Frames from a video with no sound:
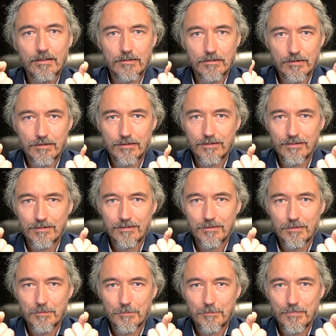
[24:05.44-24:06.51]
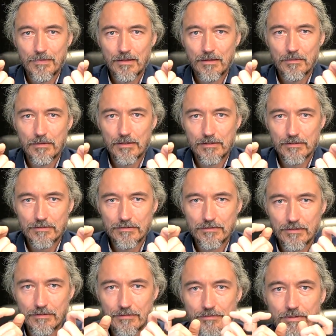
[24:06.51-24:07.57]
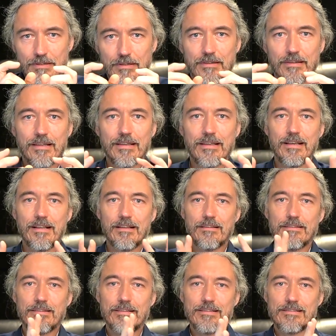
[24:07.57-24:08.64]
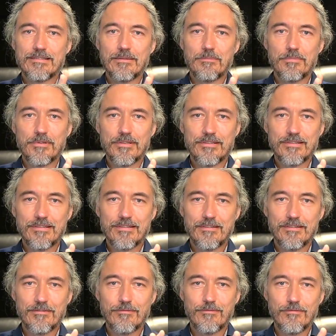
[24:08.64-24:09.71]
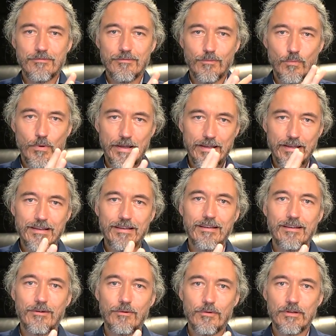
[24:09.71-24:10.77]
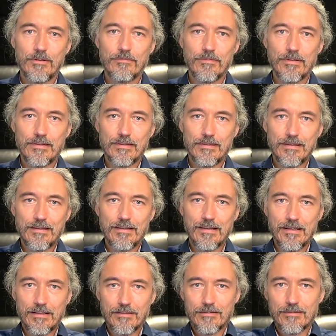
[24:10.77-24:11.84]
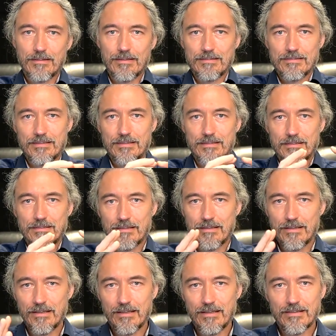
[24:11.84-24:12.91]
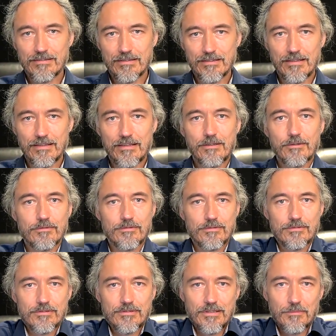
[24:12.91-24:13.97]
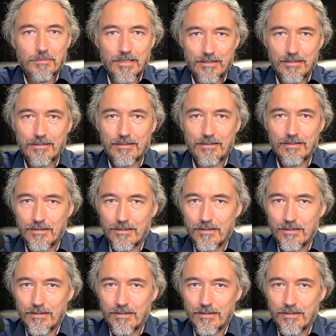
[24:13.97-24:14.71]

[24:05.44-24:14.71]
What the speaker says: health. Because if we think health in a separate way, or if we think health as an ecosystemic